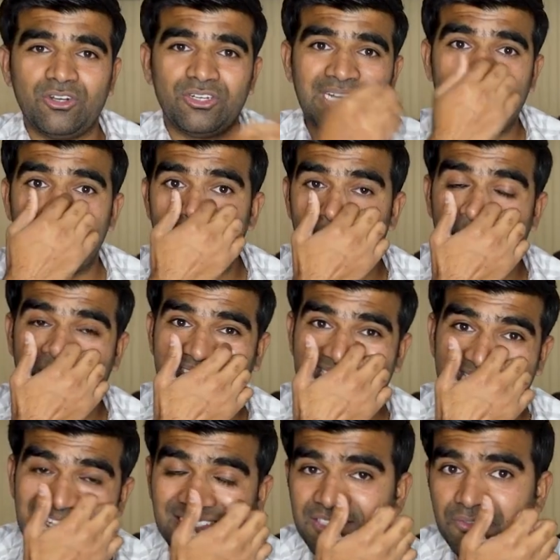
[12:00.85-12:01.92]
you know double my
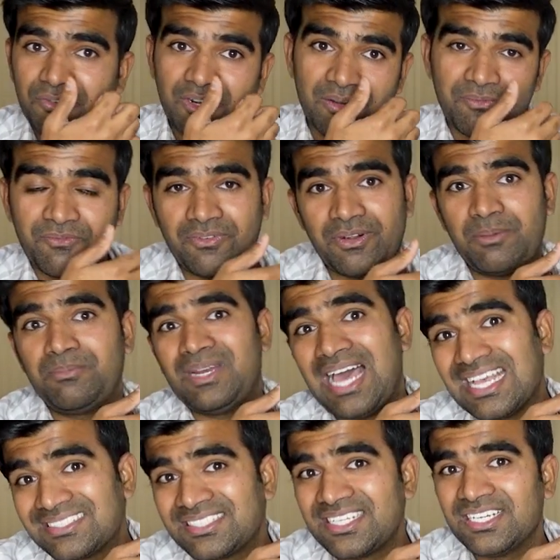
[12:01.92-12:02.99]
sales for from
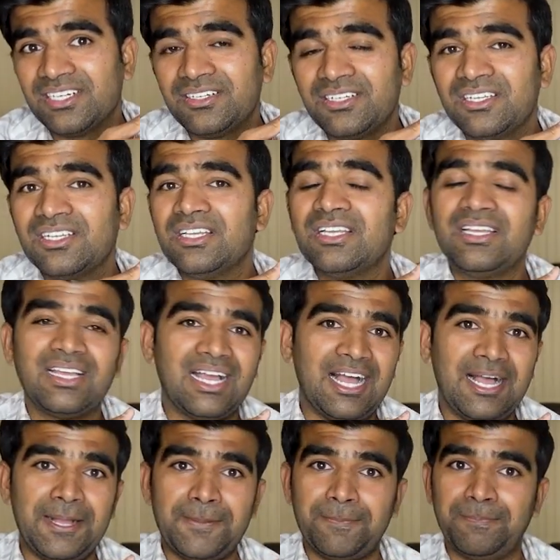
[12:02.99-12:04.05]
last year.
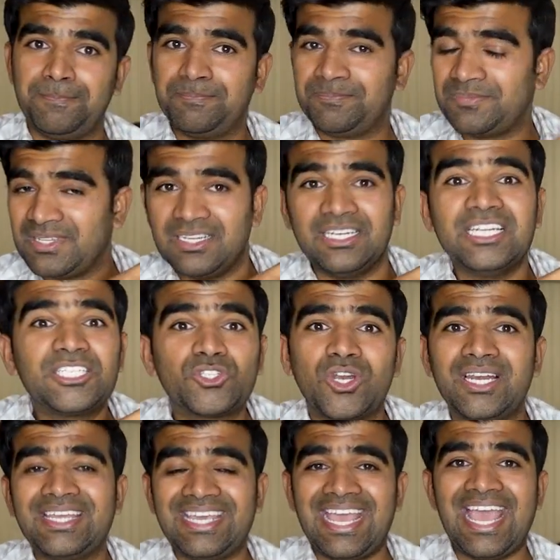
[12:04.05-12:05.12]
Um,
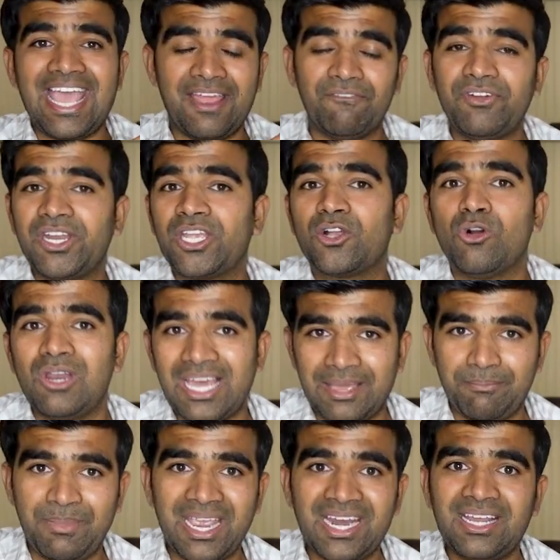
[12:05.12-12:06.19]
literally every goal I
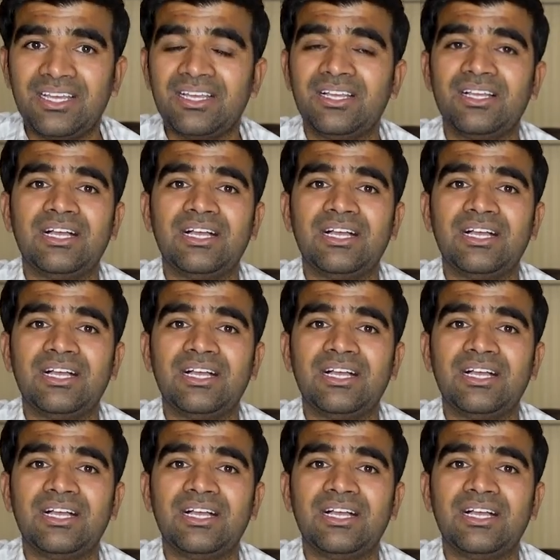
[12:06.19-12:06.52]
made,